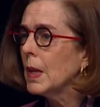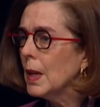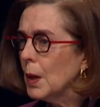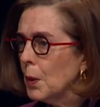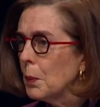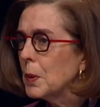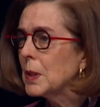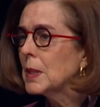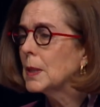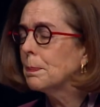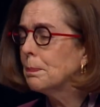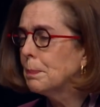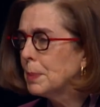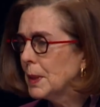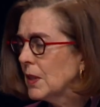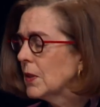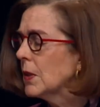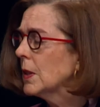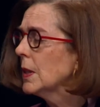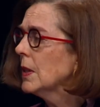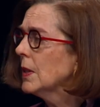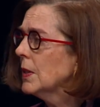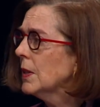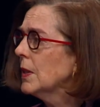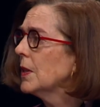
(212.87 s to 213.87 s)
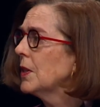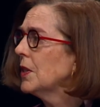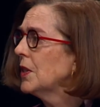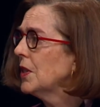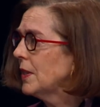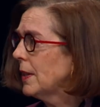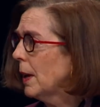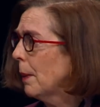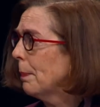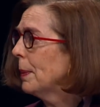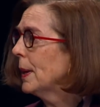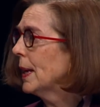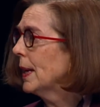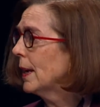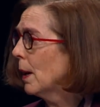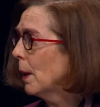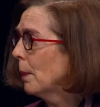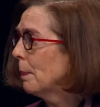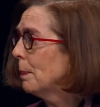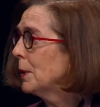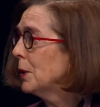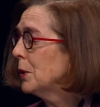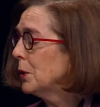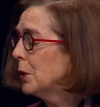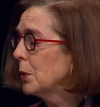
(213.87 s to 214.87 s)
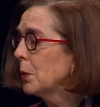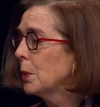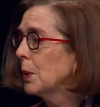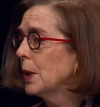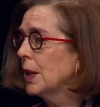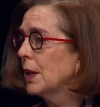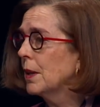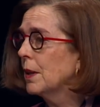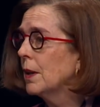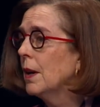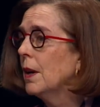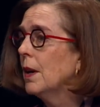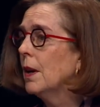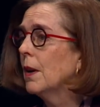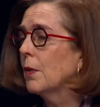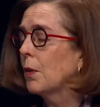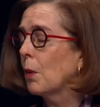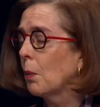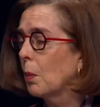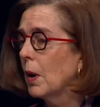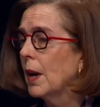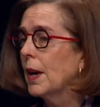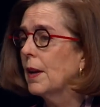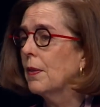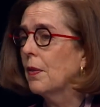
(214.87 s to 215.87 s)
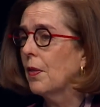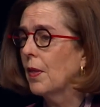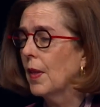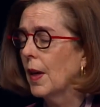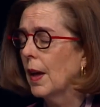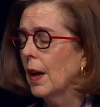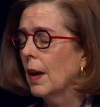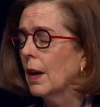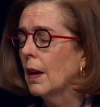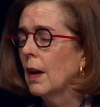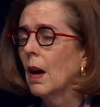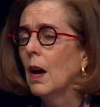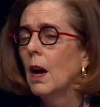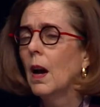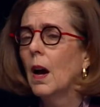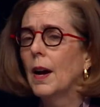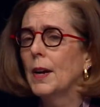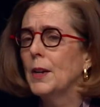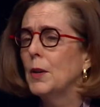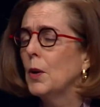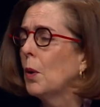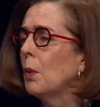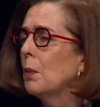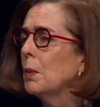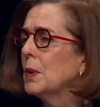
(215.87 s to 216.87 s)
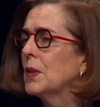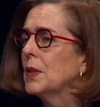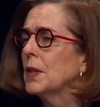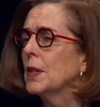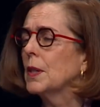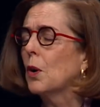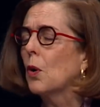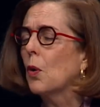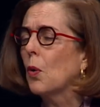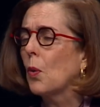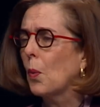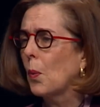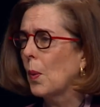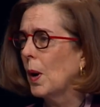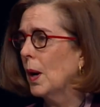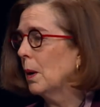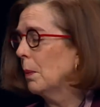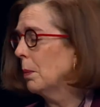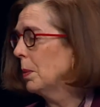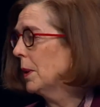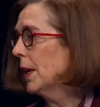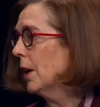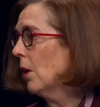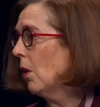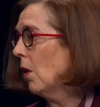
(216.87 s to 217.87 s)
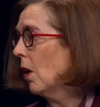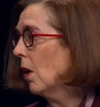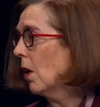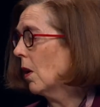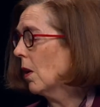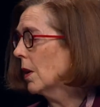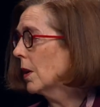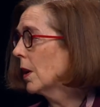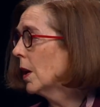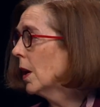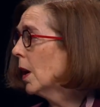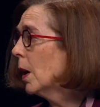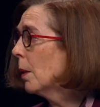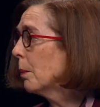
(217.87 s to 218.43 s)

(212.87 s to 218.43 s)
It was businesses stepping up and doing the right thing. I know it was incredibly hard,